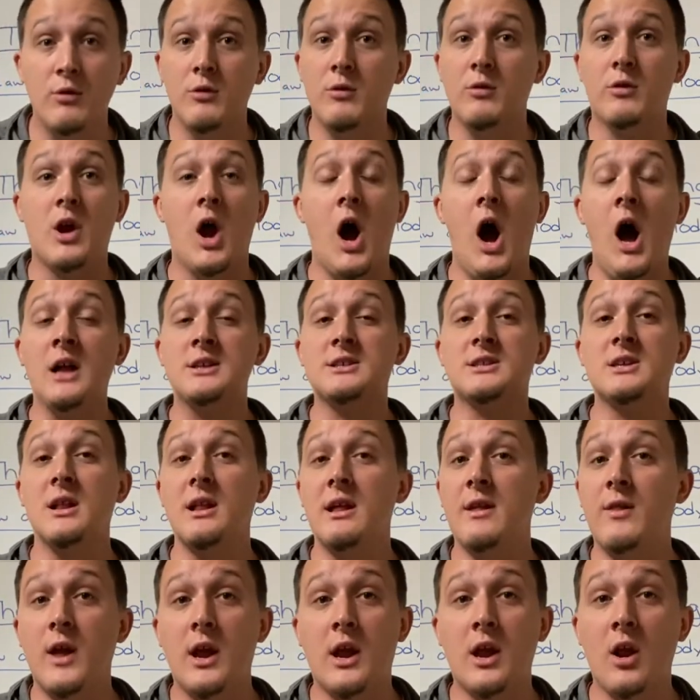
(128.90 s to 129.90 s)

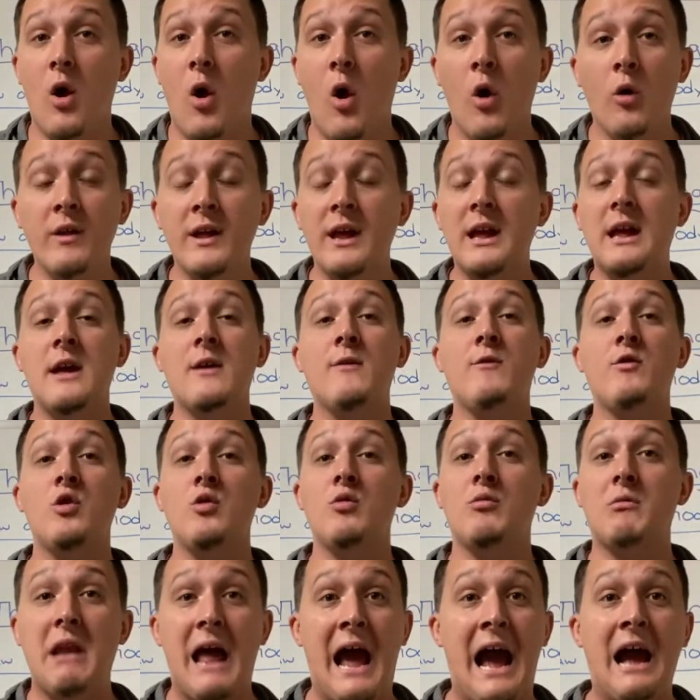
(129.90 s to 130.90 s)
constantly, they can only give you
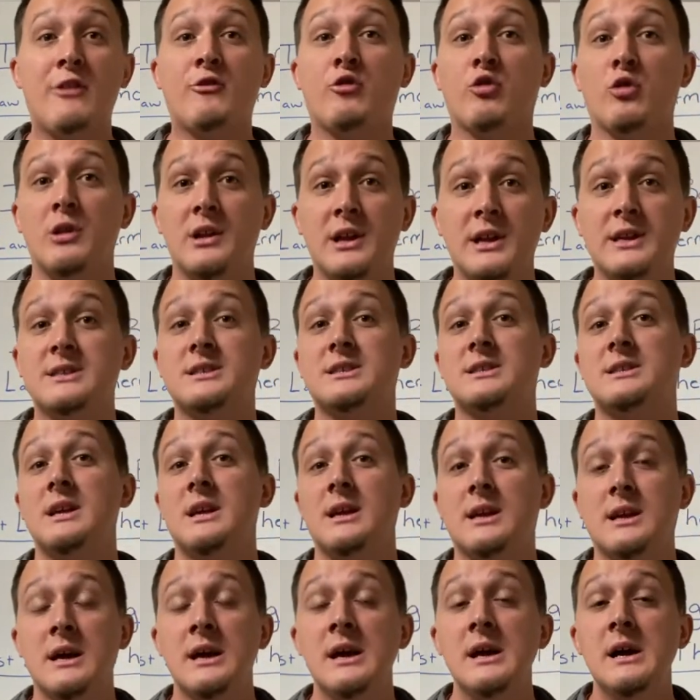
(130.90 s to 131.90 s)

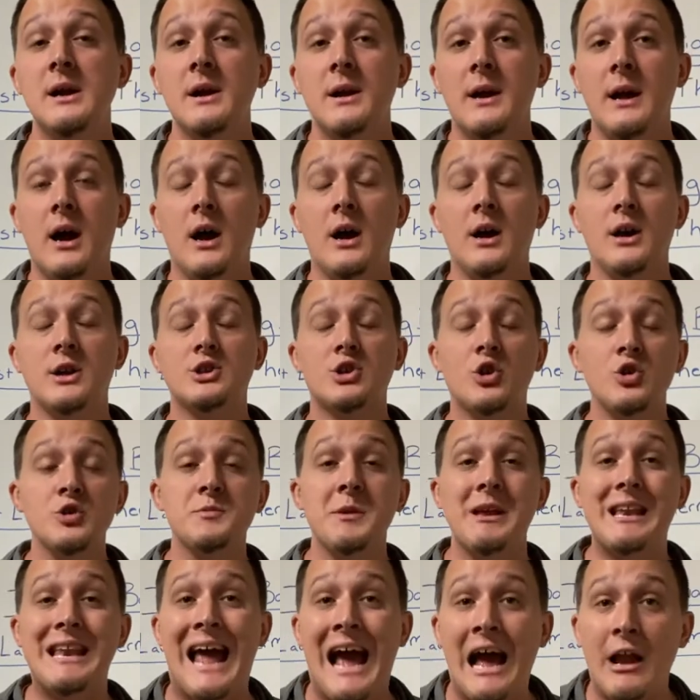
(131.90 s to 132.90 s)
naturalistic, uh, excuse
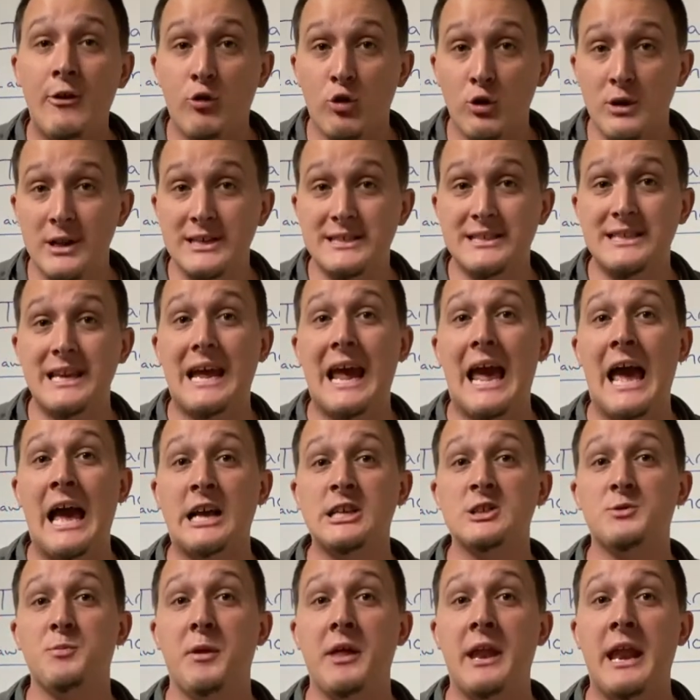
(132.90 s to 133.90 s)
me, naturalistic
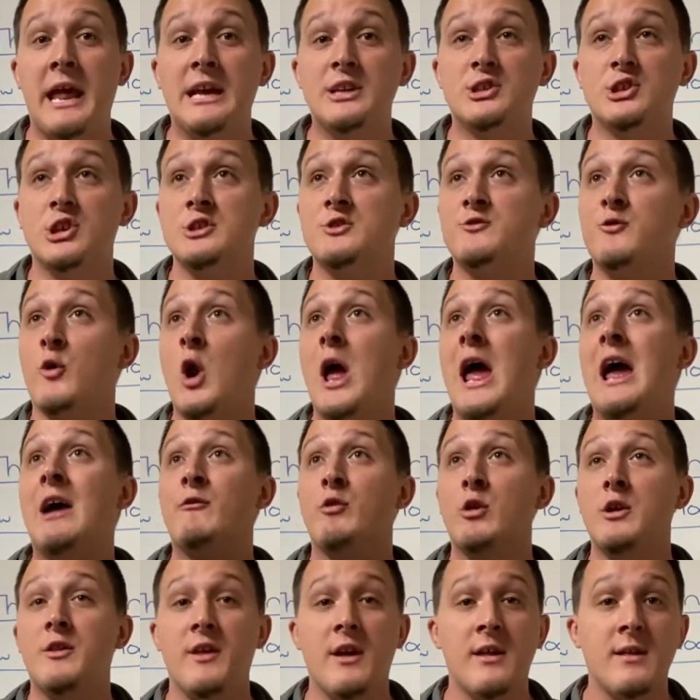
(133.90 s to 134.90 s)
explanations for
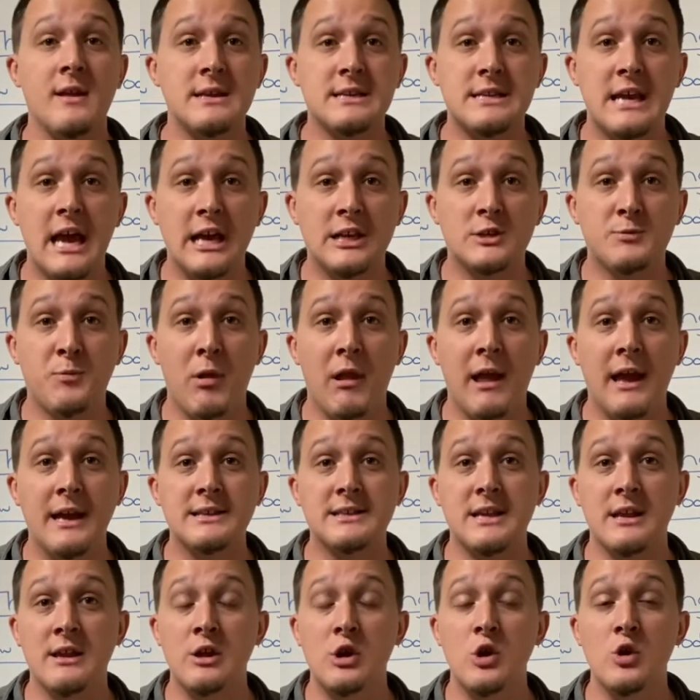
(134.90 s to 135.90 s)
everything that takes
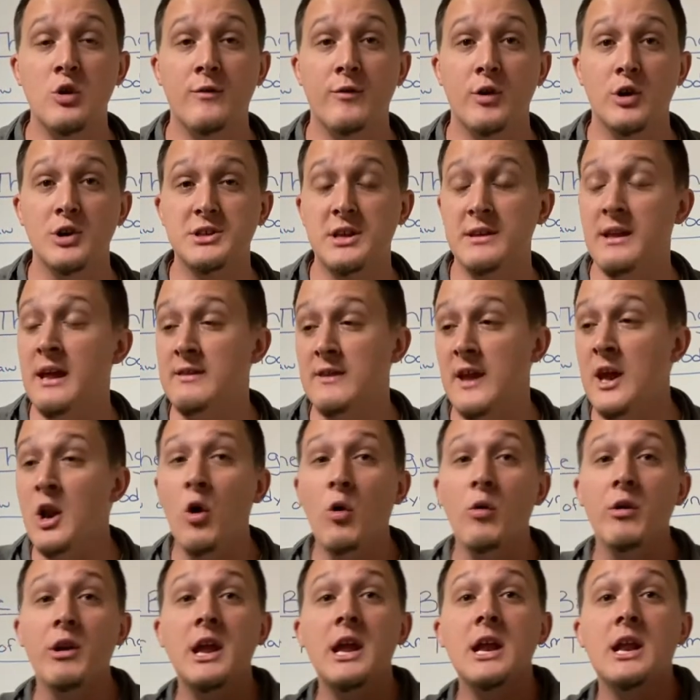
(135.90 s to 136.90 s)
place in the universe, and that they
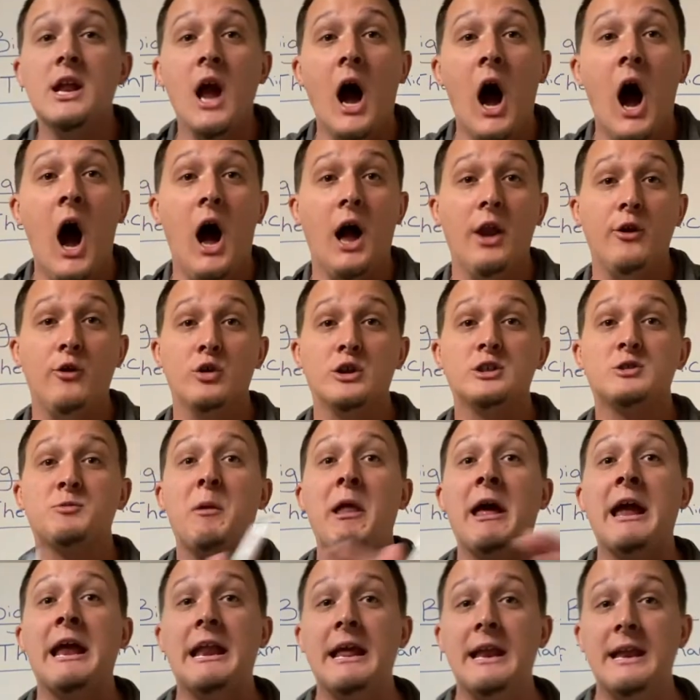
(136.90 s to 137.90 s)
don't need God to
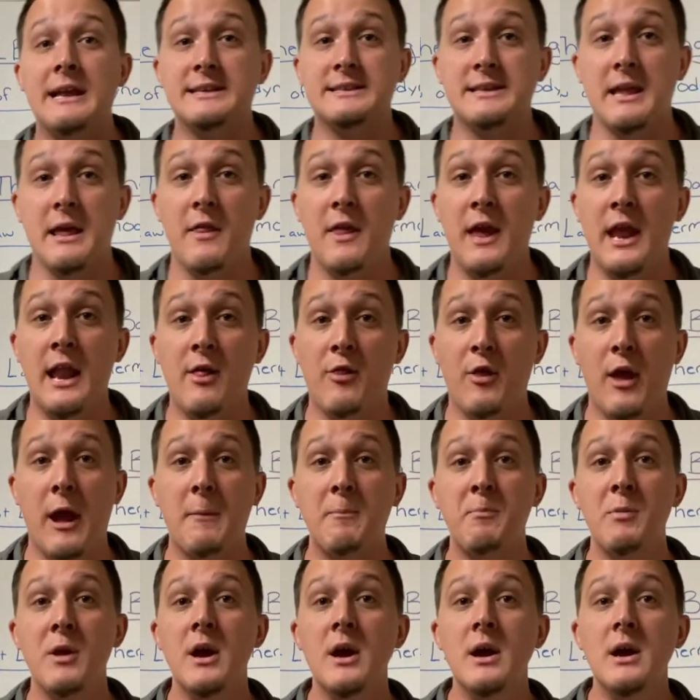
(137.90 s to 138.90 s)
explain anything, anything,
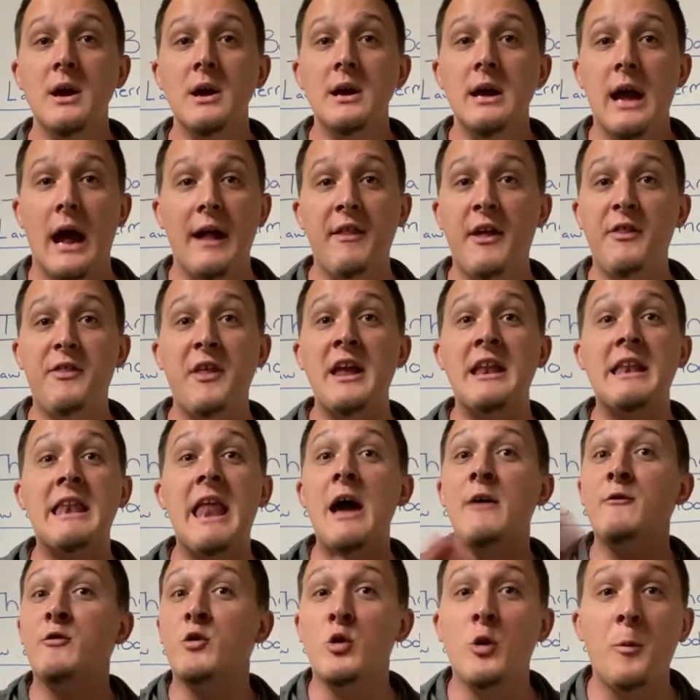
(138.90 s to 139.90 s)
and that they
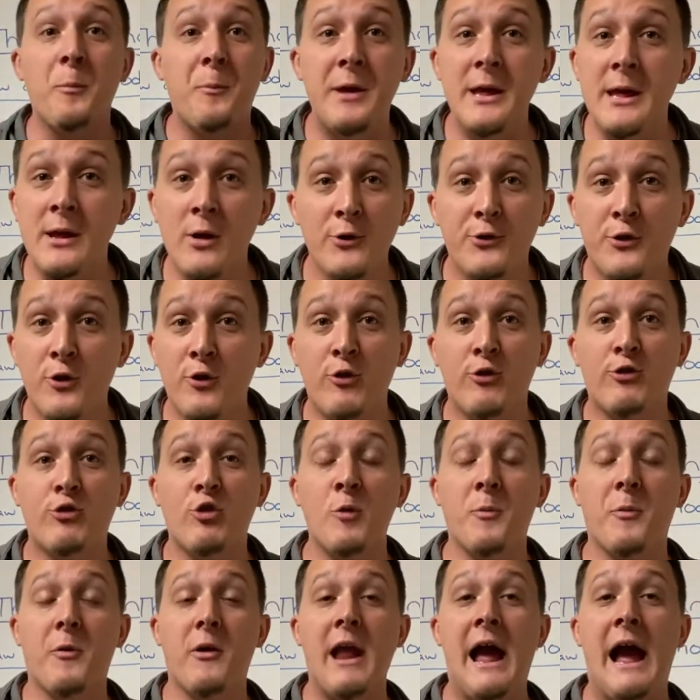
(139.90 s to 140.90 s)
never appeal to the
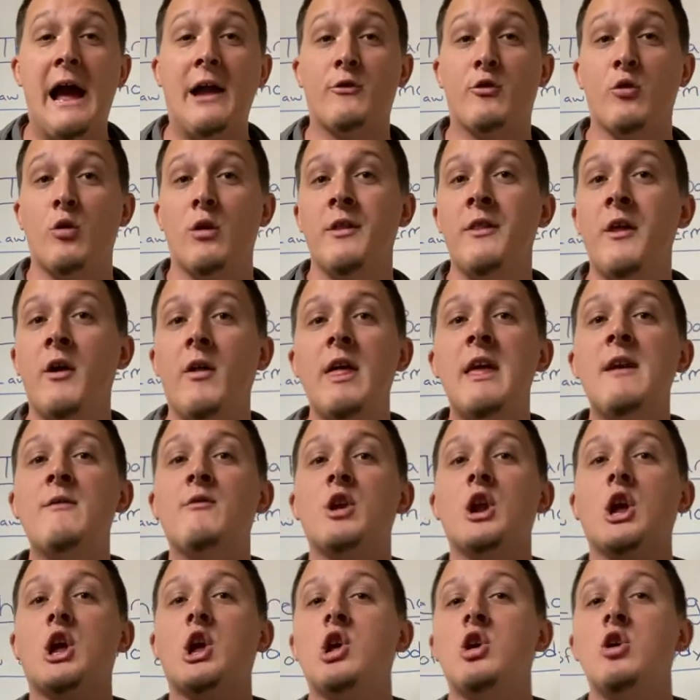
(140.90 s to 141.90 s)
supernatural, and they'll even
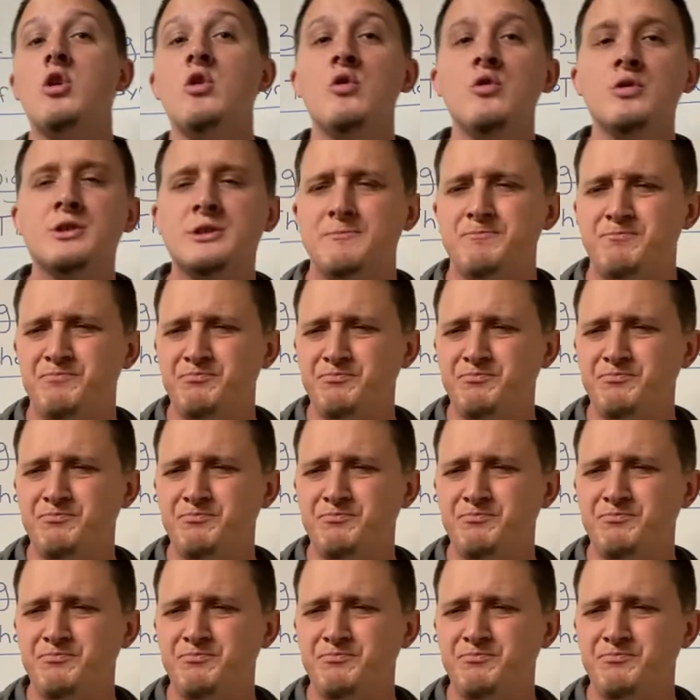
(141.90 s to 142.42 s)
accuse